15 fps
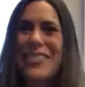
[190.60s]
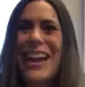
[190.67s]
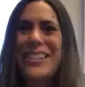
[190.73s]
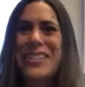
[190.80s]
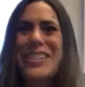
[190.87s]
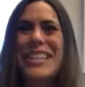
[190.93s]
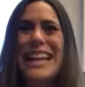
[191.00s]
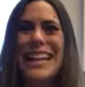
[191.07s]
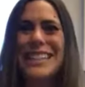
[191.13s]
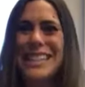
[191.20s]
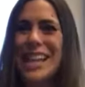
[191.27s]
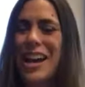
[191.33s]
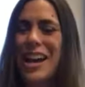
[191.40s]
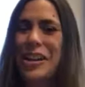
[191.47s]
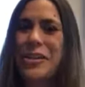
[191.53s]
actually I
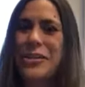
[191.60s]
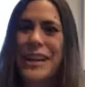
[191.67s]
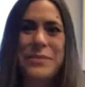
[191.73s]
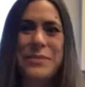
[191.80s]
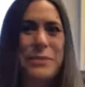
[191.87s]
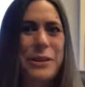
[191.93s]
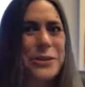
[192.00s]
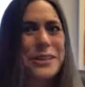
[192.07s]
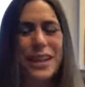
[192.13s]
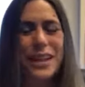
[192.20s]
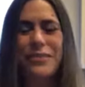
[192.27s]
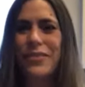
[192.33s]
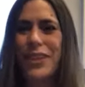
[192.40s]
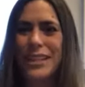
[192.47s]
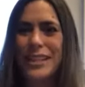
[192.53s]
saw a great post
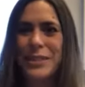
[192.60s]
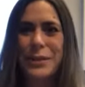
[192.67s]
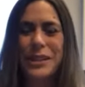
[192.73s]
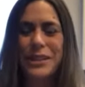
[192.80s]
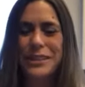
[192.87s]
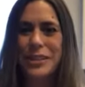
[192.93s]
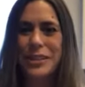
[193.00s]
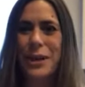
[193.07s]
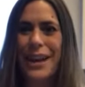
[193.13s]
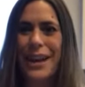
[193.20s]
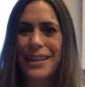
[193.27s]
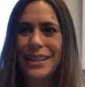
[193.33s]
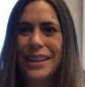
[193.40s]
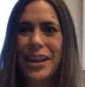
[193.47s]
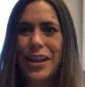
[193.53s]
on Facebook a little
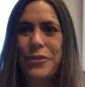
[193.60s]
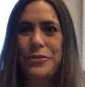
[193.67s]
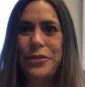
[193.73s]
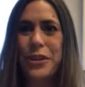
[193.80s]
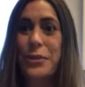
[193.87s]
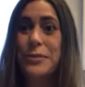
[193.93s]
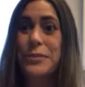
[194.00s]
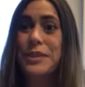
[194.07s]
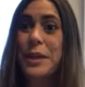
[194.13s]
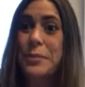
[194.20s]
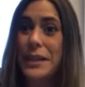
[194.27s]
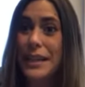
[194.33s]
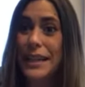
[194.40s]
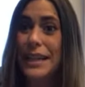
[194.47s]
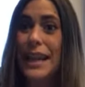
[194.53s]
while ago from
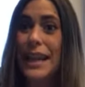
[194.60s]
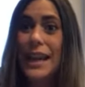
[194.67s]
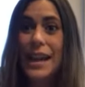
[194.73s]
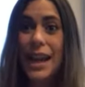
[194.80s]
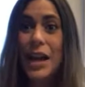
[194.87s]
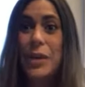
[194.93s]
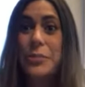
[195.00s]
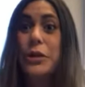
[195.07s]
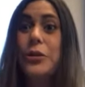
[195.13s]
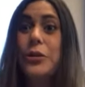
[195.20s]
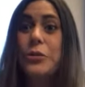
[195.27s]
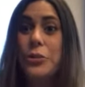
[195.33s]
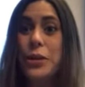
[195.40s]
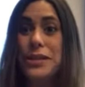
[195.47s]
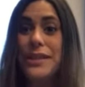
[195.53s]
somebody who
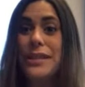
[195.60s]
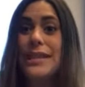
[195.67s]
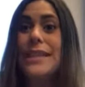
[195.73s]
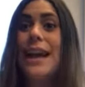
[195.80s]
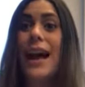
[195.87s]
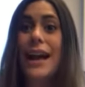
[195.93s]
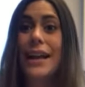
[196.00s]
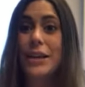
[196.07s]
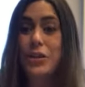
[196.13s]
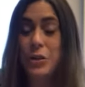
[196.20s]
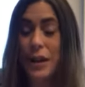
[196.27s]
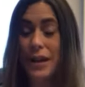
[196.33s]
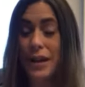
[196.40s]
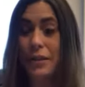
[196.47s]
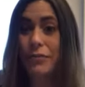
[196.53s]
was
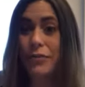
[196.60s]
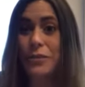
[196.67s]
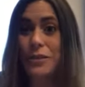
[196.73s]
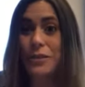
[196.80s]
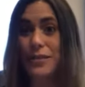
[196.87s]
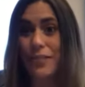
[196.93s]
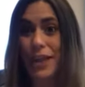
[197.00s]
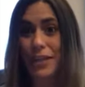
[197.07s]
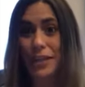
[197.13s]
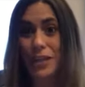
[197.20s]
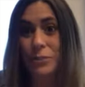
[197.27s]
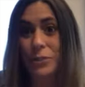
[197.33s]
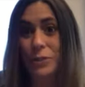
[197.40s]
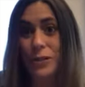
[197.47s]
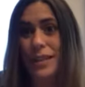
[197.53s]
dehydrating fruits and
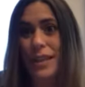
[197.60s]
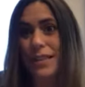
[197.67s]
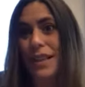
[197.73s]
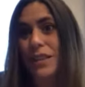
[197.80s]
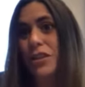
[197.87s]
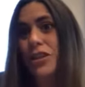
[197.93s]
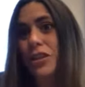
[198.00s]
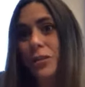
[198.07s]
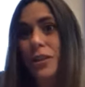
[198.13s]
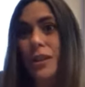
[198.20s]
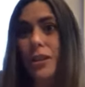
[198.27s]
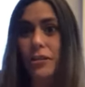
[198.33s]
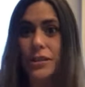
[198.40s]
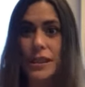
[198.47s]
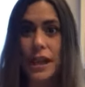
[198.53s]
vegetables, and they showed
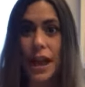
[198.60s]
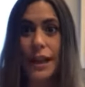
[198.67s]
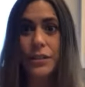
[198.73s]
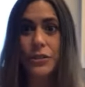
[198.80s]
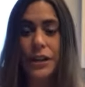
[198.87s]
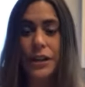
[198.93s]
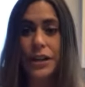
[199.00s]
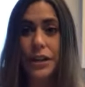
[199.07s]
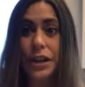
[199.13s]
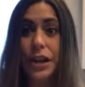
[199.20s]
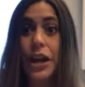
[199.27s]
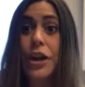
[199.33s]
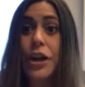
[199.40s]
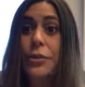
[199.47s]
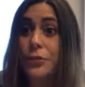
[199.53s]
their dehydrator
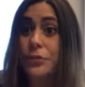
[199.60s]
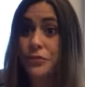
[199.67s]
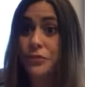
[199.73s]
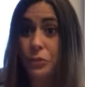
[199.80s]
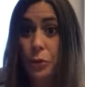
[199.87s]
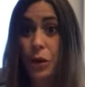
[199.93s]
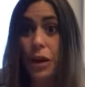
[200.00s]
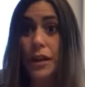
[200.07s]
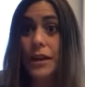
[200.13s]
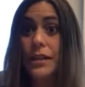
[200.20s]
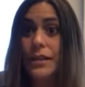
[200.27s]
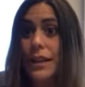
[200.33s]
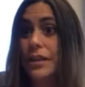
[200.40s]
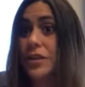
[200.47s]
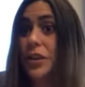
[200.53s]
before
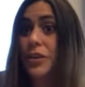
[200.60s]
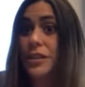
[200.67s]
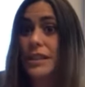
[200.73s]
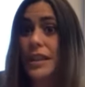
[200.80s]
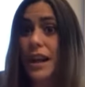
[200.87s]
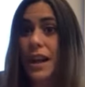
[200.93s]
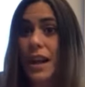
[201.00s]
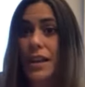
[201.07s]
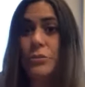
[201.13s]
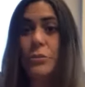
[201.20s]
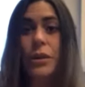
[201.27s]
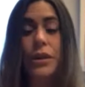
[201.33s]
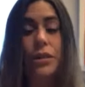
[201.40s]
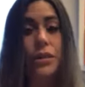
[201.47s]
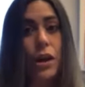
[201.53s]
they turned it on
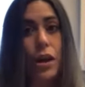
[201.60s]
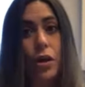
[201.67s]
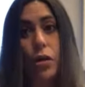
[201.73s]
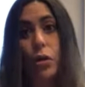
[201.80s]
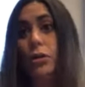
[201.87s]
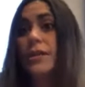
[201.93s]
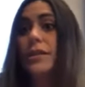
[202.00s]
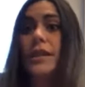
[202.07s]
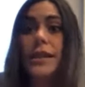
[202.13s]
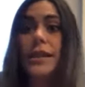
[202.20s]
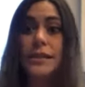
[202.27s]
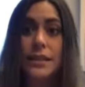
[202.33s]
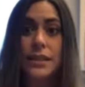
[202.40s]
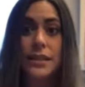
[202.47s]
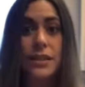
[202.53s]
with whole
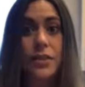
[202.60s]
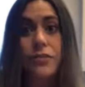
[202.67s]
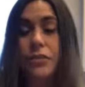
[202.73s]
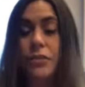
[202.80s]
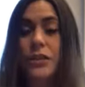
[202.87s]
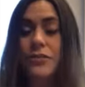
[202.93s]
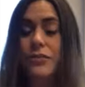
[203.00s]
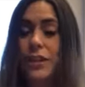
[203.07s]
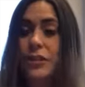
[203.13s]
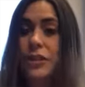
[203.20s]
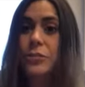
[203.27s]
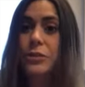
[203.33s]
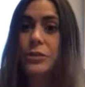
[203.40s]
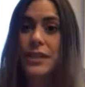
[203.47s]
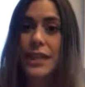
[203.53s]
slices of fruits and
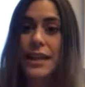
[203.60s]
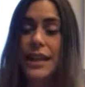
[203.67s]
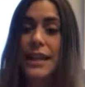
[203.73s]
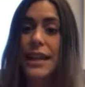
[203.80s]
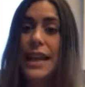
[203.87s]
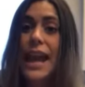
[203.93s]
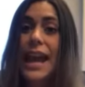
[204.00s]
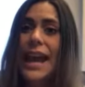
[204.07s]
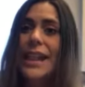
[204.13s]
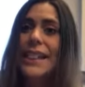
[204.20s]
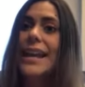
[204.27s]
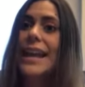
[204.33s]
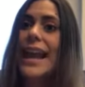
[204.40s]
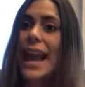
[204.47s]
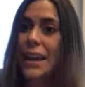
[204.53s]
vegetables in it, and
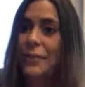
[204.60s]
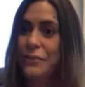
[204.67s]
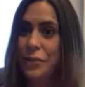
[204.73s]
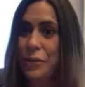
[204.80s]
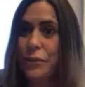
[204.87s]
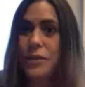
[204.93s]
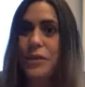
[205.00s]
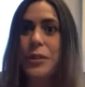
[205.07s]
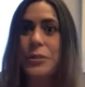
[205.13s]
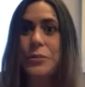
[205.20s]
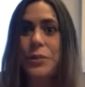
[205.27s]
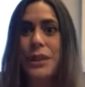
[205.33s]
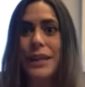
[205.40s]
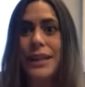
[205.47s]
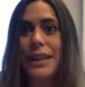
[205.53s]
then after it was
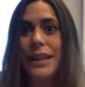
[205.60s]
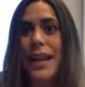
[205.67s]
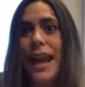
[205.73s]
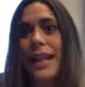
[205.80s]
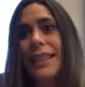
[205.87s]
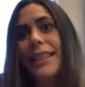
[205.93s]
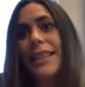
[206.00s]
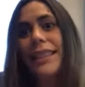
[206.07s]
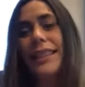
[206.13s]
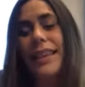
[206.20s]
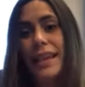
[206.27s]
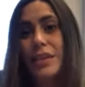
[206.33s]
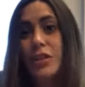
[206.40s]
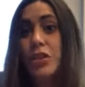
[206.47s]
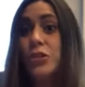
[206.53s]
completed, and
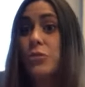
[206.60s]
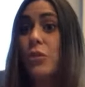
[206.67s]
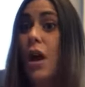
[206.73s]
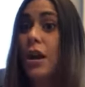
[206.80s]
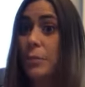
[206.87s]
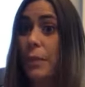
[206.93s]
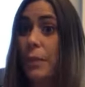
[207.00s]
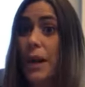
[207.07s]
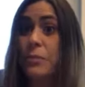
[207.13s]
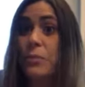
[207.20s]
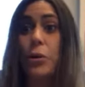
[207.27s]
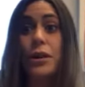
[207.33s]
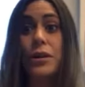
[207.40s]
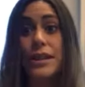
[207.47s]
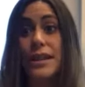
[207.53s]
it shrunk by
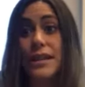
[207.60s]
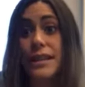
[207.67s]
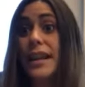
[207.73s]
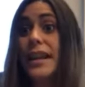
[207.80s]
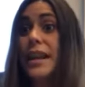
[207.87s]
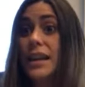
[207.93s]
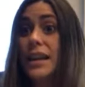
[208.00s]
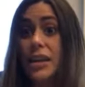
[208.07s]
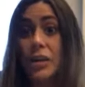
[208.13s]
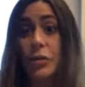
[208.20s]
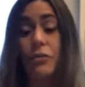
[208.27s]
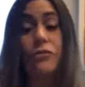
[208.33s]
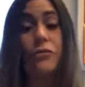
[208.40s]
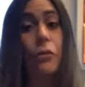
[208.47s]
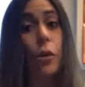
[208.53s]
more than
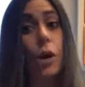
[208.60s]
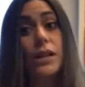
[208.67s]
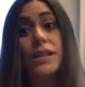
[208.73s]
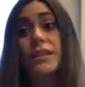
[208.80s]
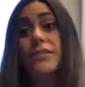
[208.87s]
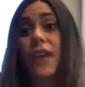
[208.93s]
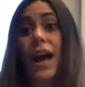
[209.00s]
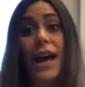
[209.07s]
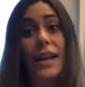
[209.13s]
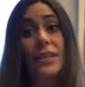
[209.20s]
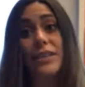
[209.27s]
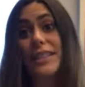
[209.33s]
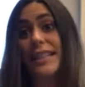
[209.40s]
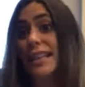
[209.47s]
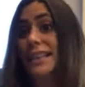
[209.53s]
4,
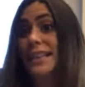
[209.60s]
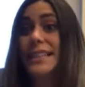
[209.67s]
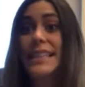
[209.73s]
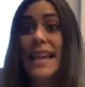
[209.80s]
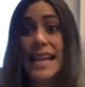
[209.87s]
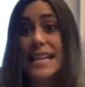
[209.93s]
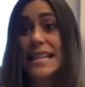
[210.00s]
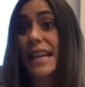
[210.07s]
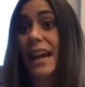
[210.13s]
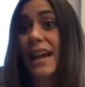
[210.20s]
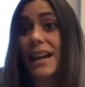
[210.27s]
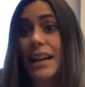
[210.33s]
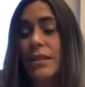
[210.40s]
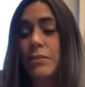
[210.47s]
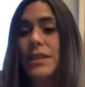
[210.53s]
5, 6, 10
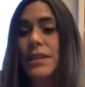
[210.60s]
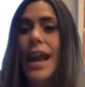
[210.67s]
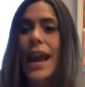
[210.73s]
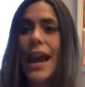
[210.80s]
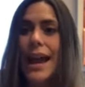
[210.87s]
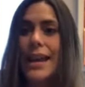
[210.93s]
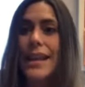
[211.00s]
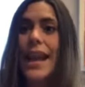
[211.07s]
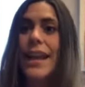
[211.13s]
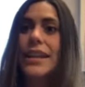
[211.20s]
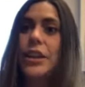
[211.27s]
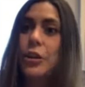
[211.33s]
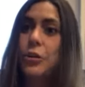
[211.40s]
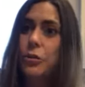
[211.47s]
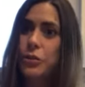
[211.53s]
times, and
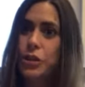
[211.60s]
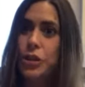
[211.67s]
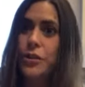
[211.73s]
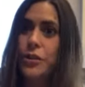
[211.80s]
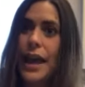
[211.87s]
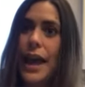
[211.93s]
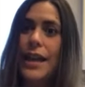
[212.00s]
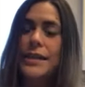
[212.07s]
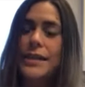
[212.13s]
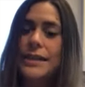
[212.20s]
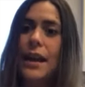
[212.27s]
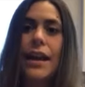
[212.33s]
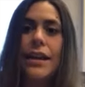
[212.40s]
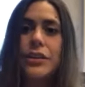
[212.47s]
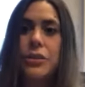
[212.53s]
then you turn that
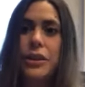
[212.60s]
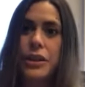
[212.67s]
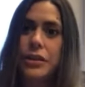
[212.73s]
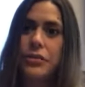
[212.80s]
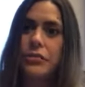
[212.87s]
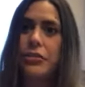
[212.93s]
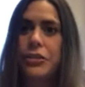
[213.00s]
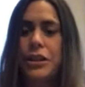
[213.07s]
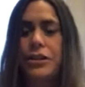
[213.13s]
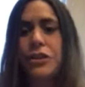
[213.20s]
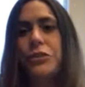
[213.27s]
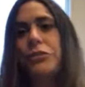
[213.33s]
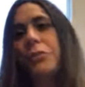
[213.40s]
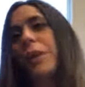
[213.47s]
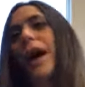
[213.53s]
dehydrated fruit
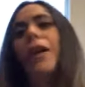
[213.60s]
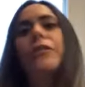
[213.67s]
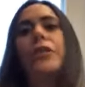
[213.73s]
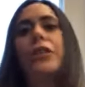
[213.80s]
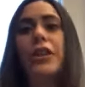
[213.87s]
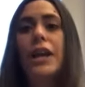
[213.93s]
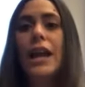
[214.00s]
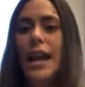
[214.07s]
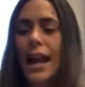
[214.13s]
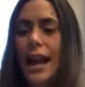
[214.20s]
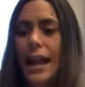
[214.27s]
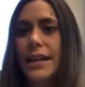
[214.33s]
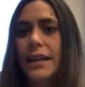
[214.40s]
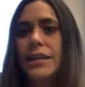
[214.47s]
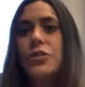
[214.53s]
into a powder
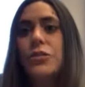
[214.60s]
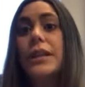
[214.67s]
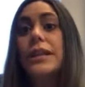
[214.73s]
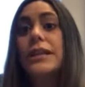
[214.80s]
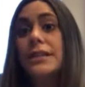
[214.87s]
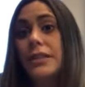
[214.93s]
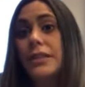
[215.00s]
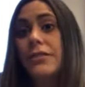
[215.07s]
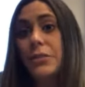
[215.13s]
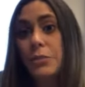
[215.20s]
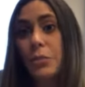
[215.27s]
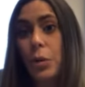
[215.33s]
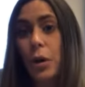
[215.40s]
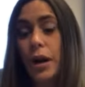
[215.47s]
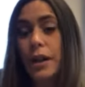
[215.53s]
and it shrinks even
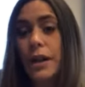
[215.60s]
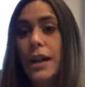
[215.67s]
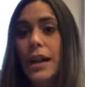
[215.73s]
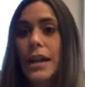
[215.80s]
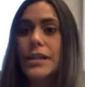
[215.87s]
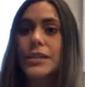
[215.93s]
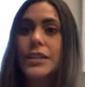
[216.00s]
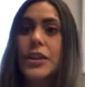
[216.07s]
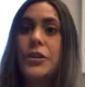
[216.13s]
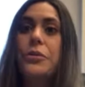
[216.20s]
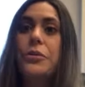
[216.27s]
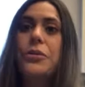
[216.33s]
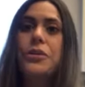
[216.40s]
more. So